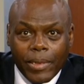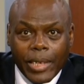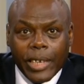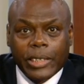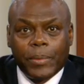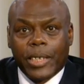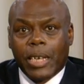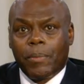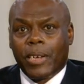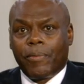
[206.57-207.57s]
Thanks,
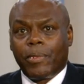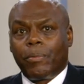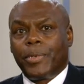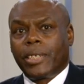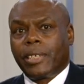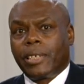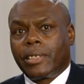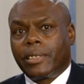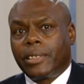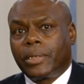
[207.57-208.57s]
Mariama, for bringing
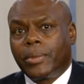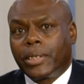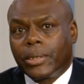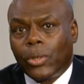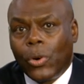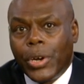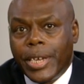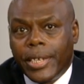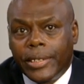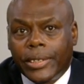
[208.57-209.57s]
us this week's
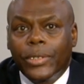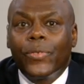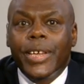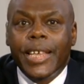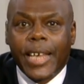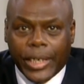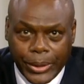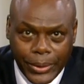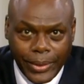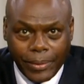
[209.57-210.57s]
audience reaction.